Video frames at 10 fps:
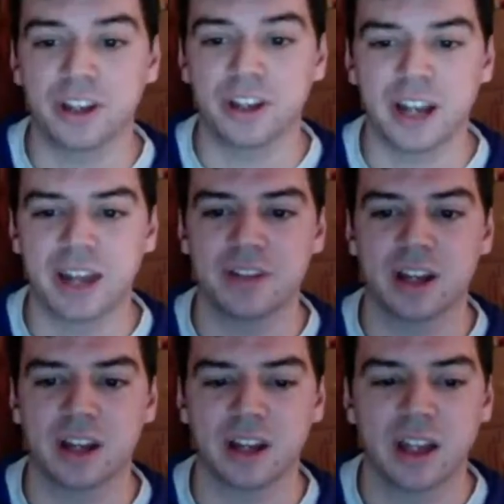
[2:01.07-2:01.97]
I even
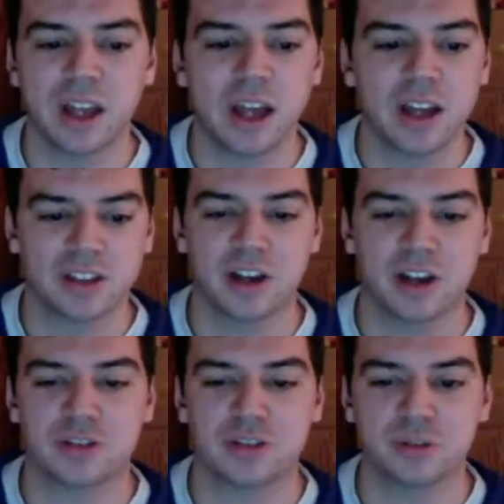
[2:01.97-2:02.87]
talked
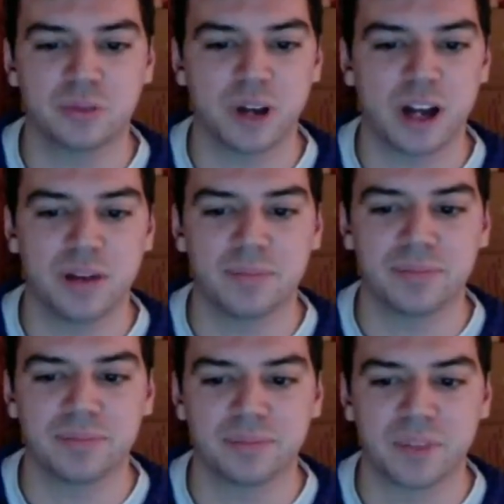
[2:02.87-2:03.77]
to
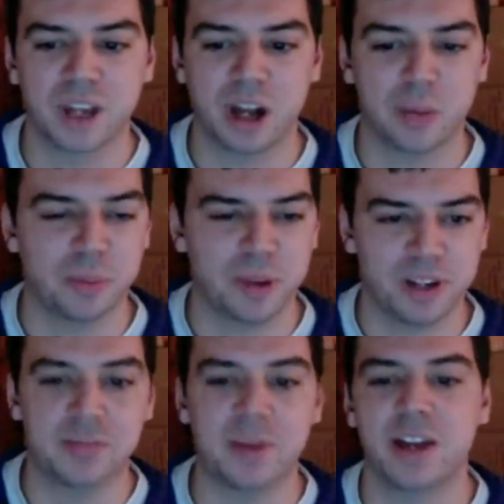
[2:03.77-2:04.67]
a couple buddies
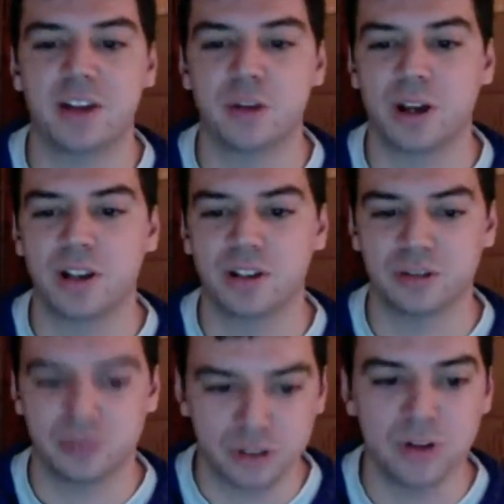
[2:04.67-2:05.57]
of mine who I
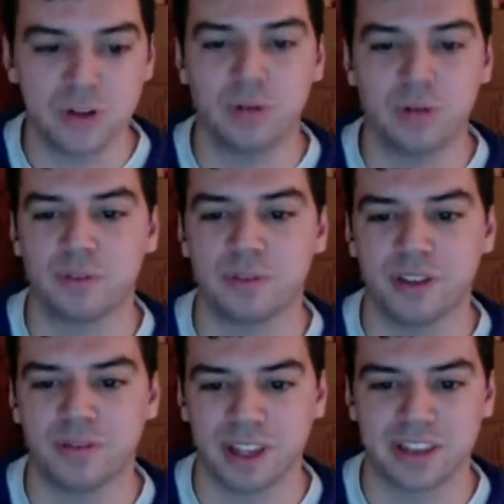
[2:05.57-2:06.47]
do know from the
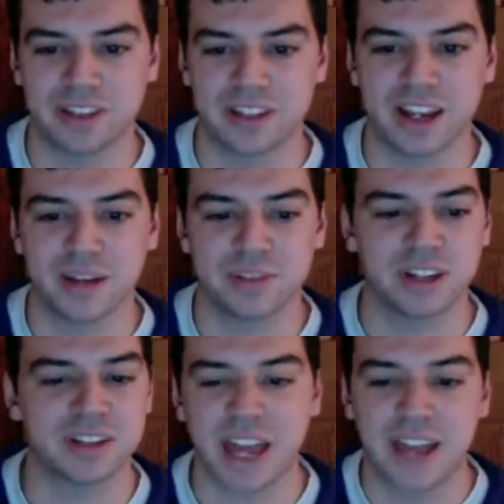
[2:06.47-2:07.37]
stand-up scene,
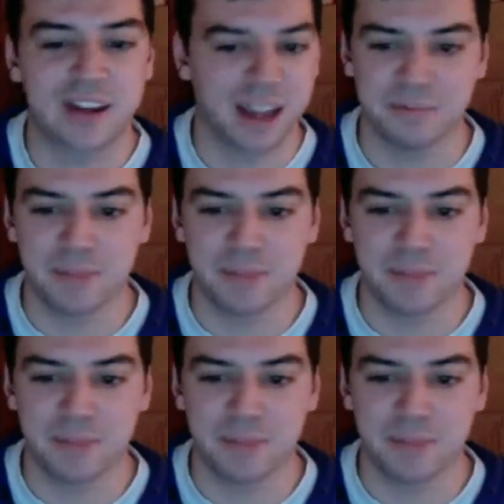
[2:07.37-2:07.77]
because I'd met